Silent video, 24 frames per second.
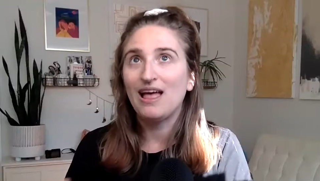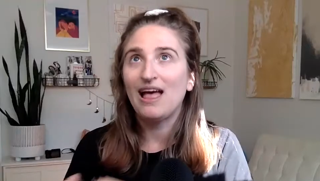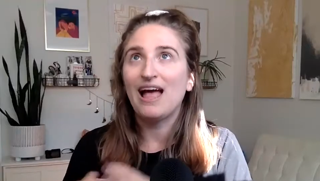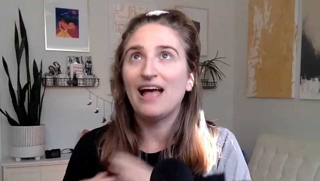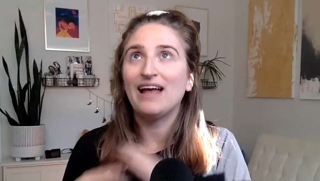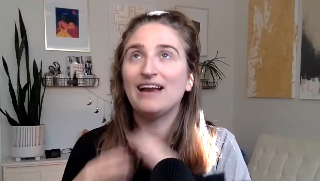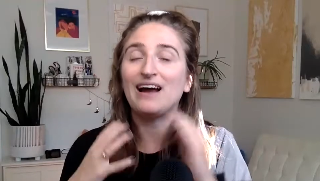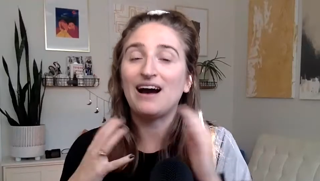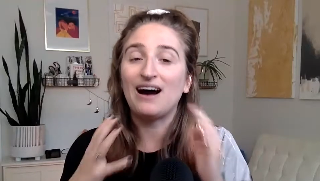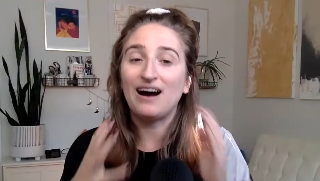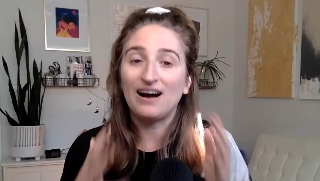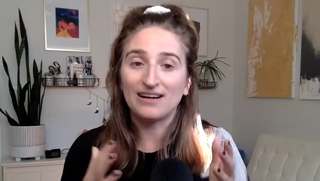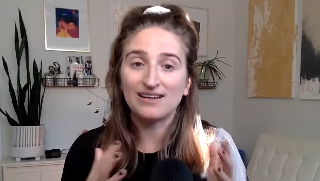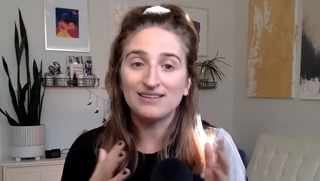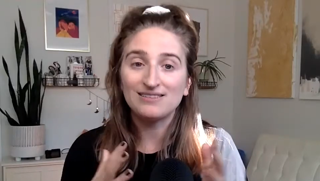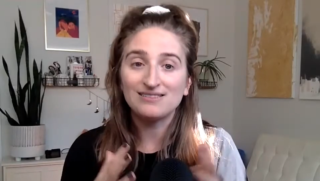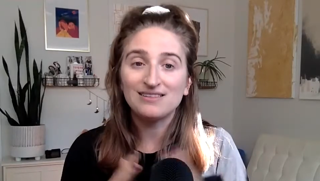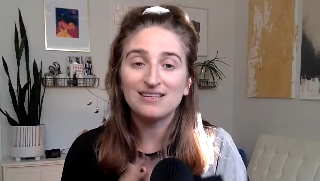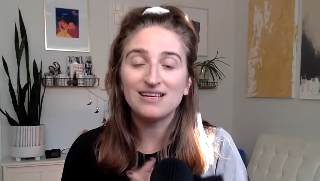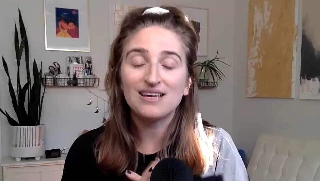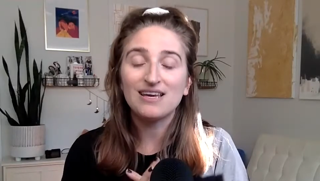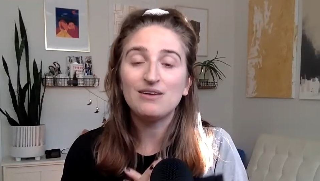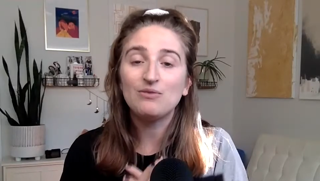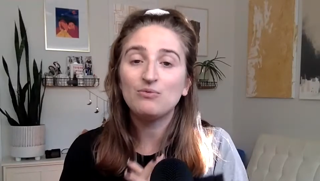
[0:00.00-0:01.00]
And
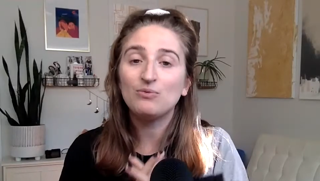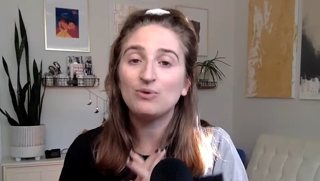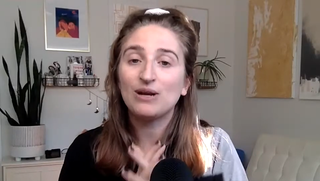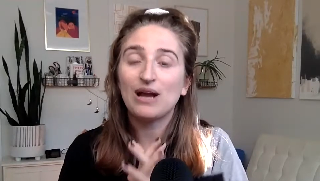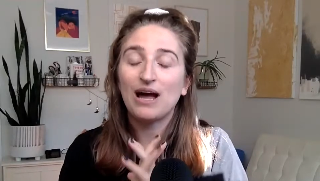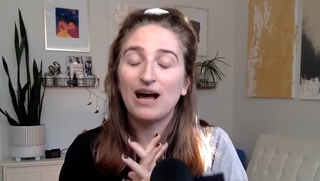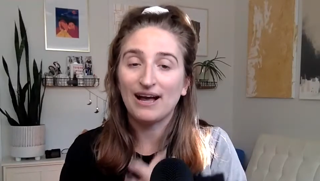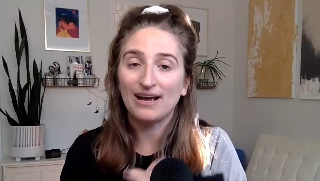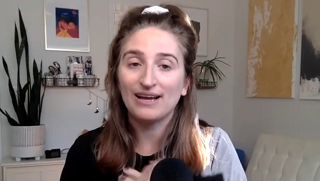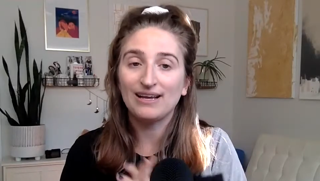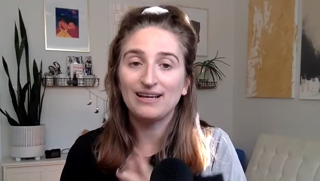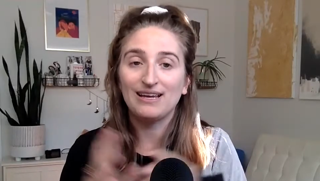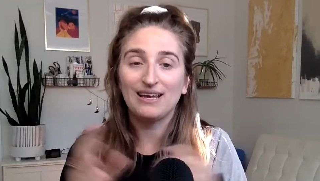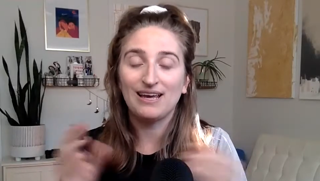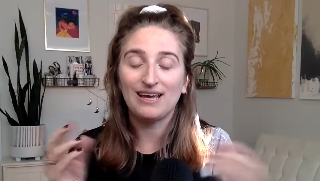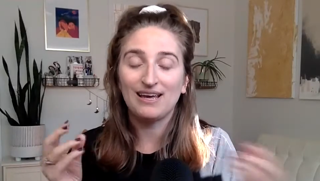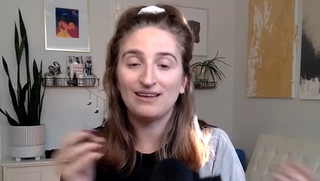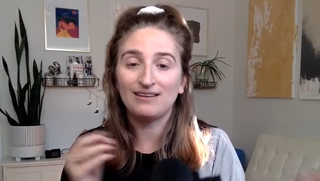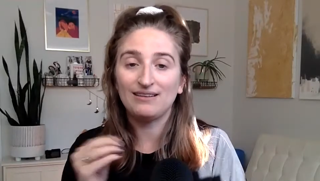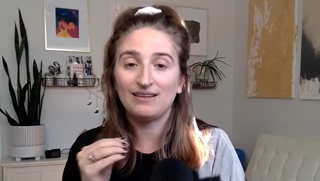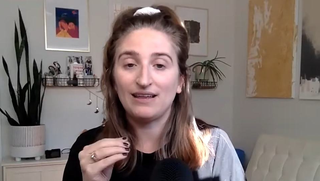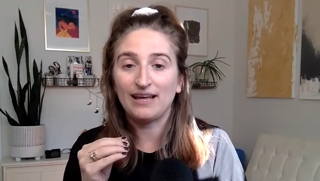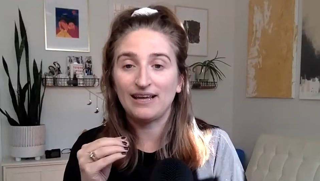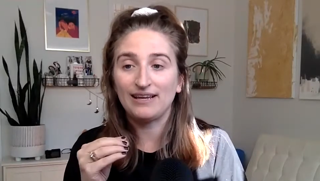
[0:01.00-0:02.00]
honestly, when I
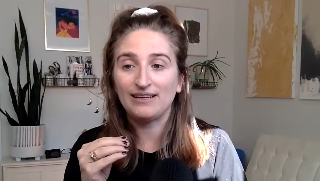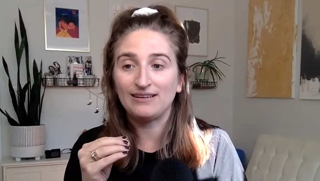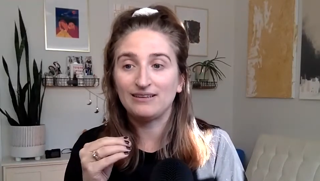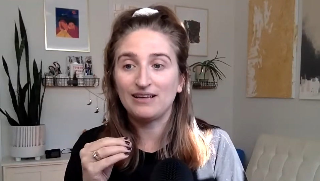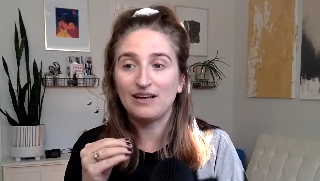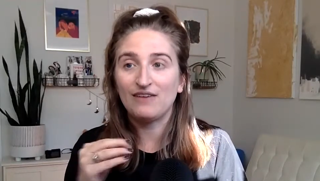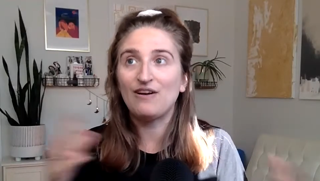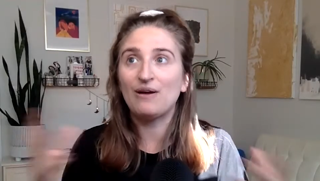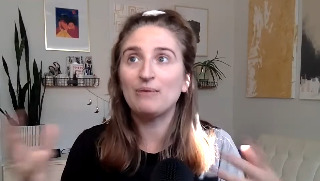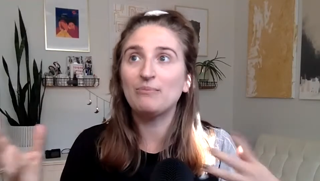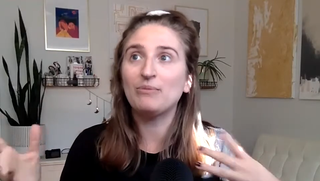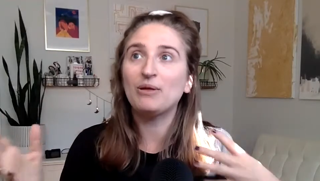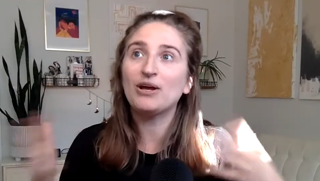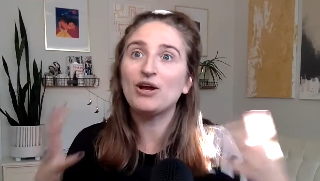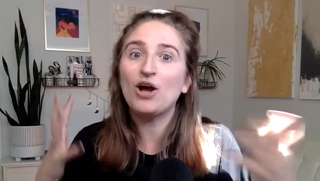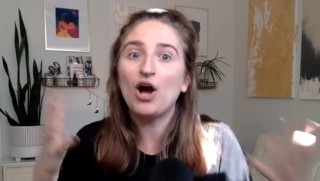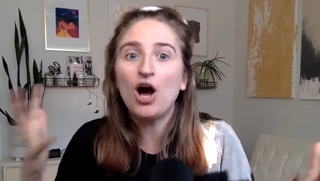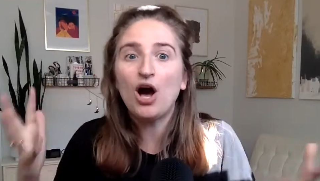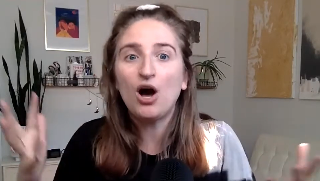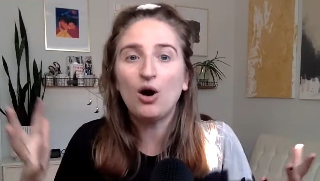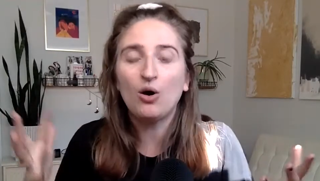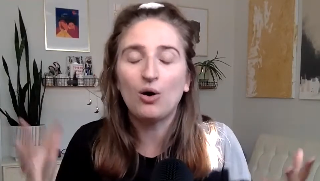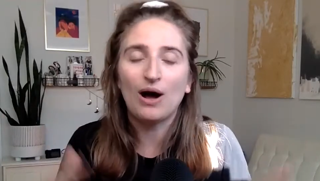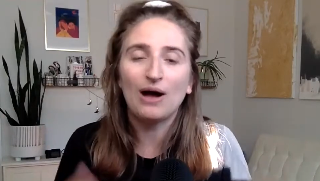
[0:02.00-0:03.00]
get if I'm like,
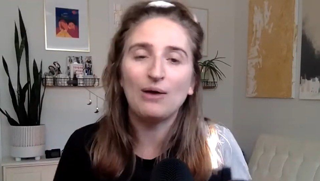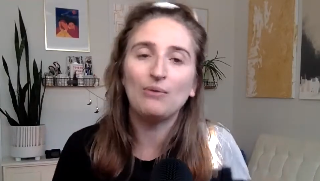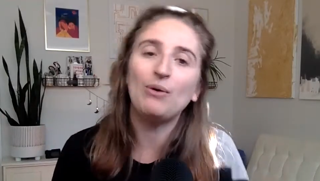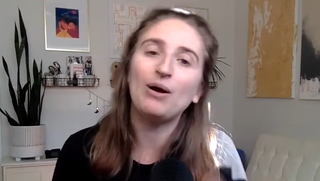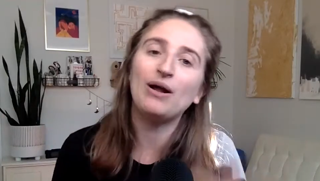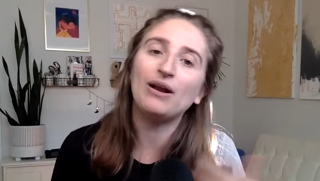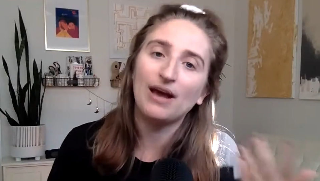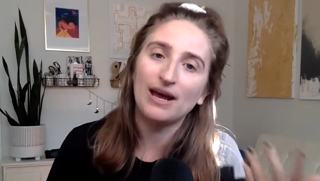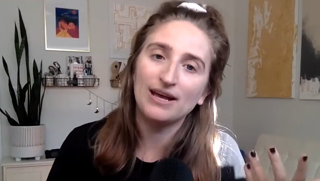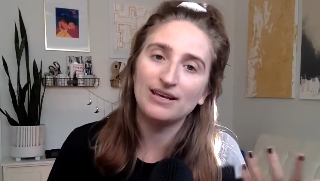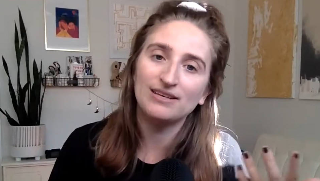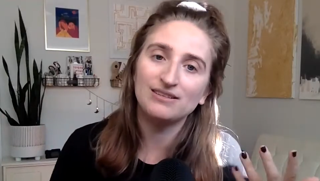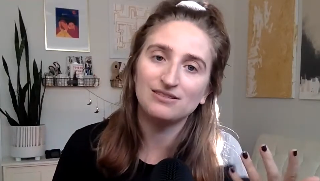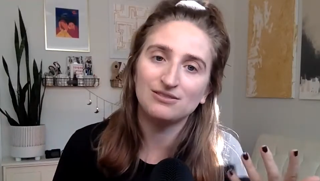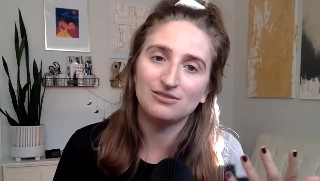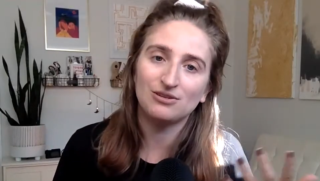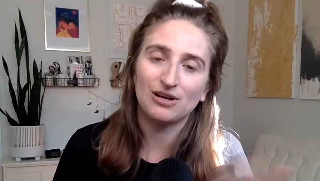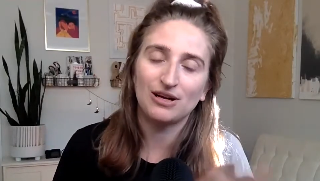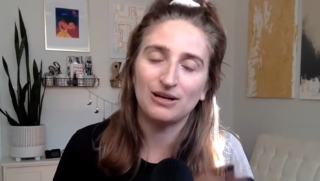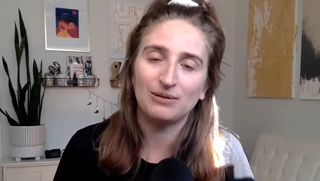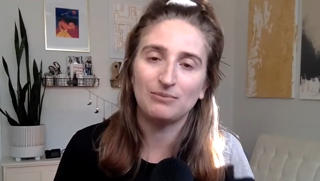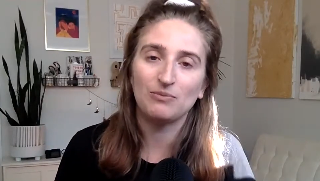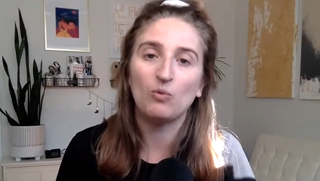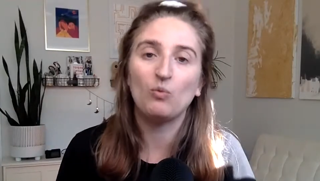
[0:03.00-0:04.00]
oh, I want ice
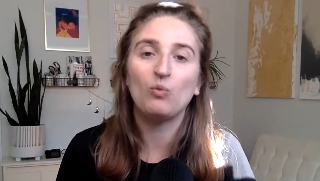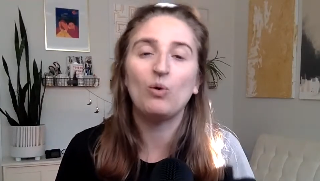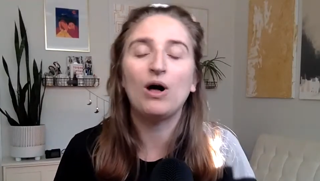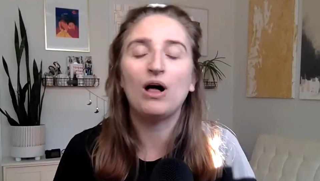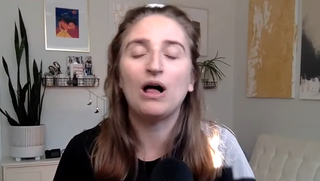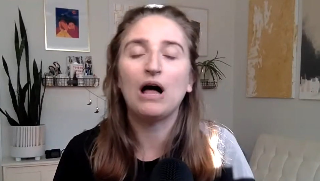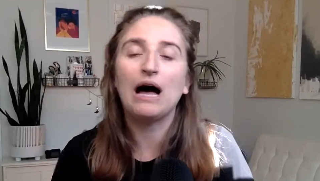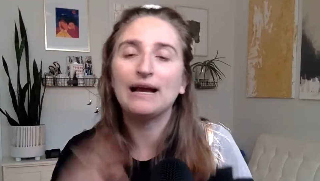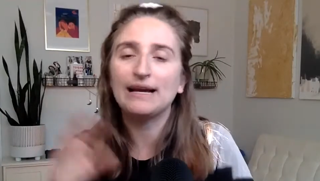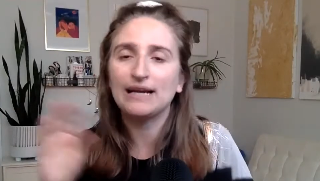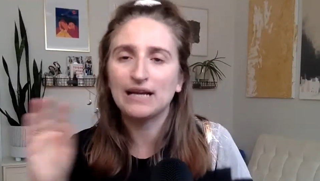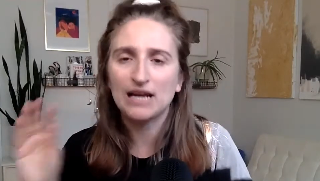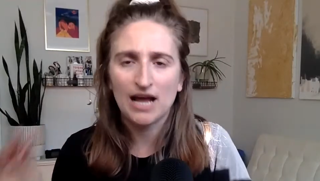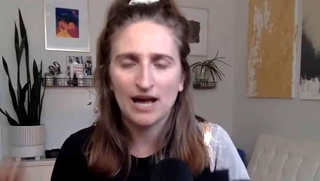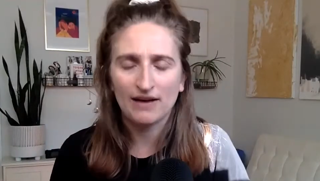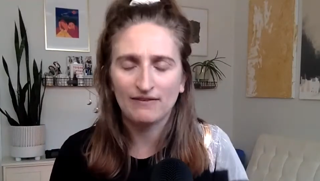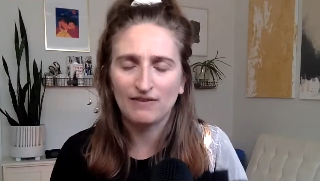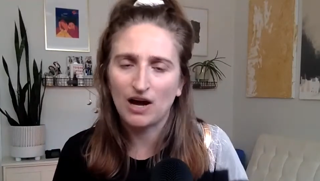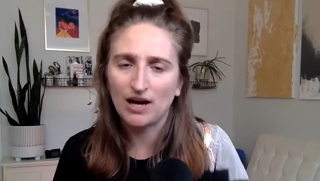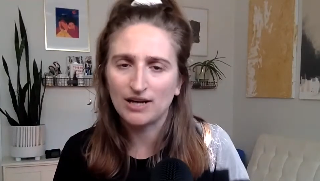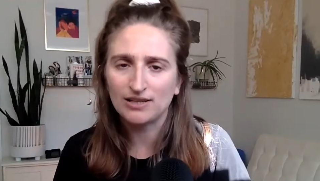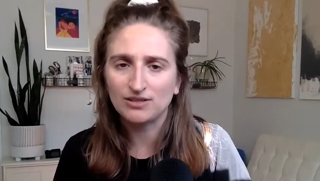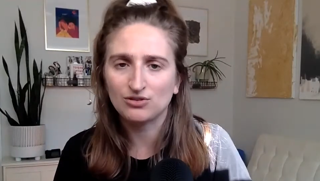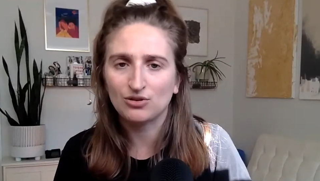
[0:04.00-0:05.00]
cream, well, I can have
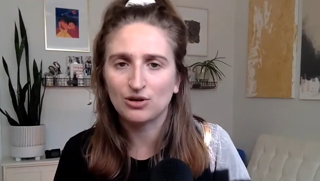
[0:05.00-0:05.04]
ice